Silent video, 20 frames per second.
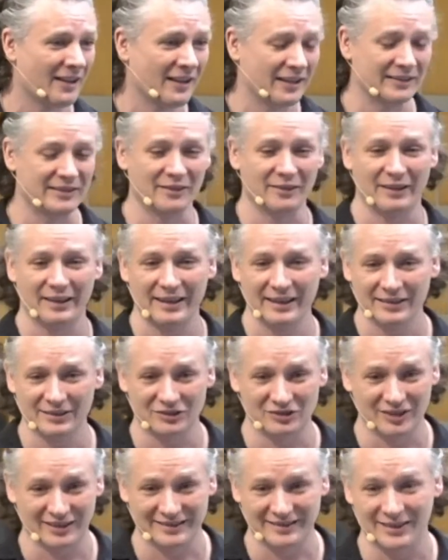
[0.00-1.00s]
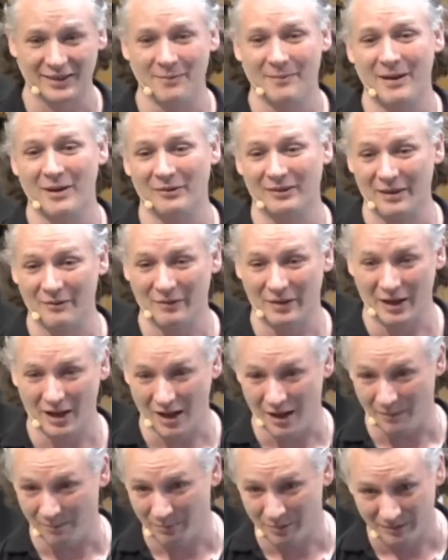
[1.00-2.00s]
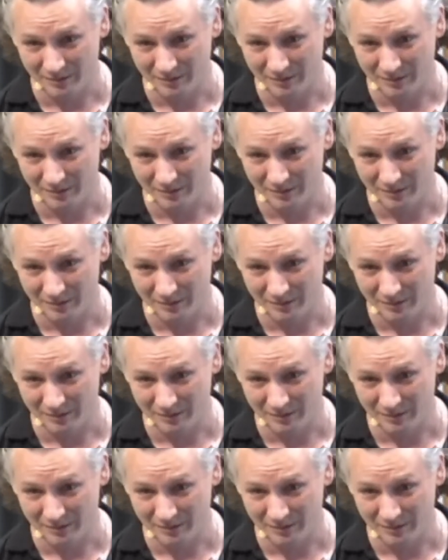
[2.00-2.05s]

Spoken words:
until he had just about given up